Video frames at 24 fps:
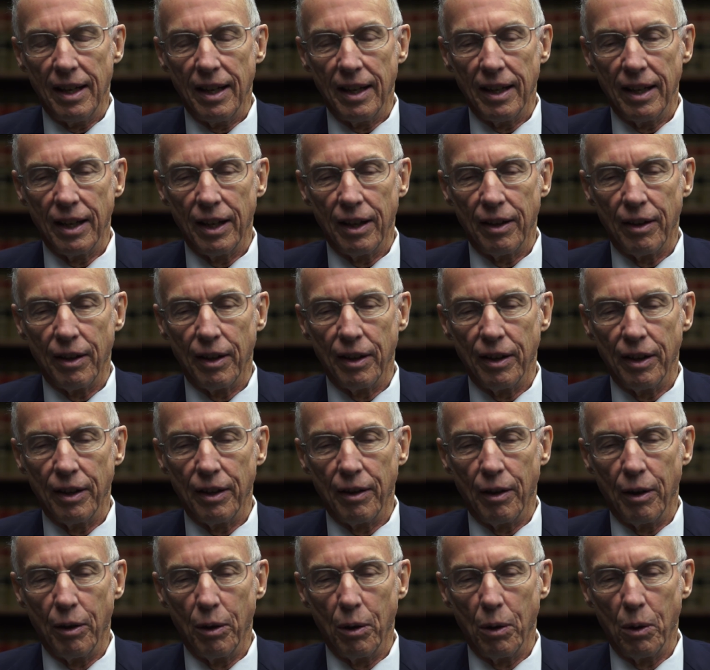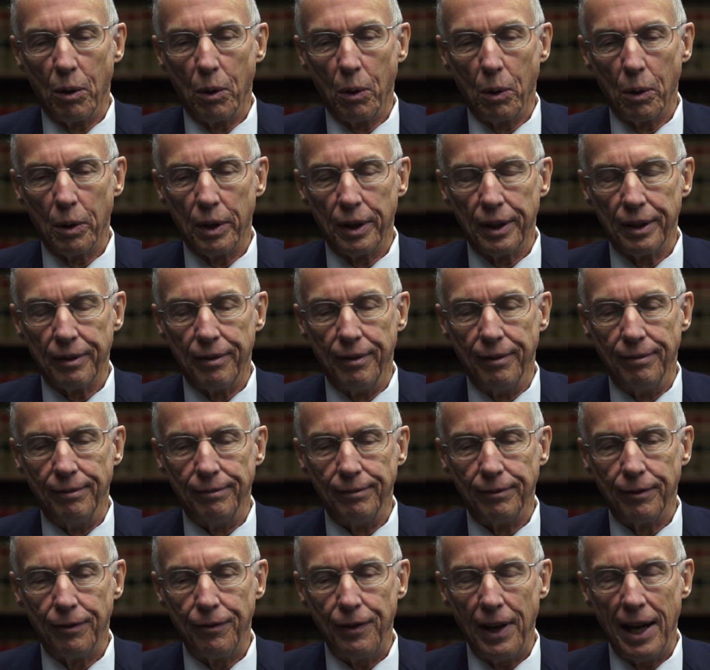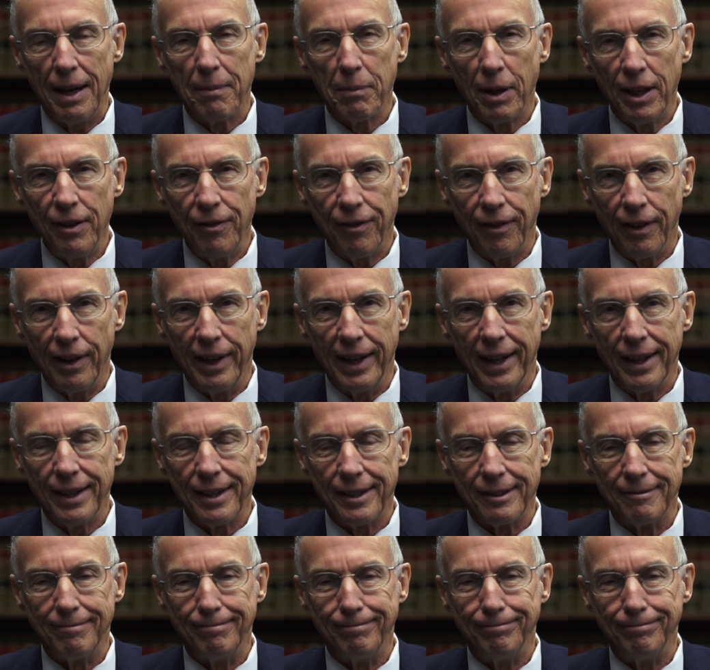an old family friend,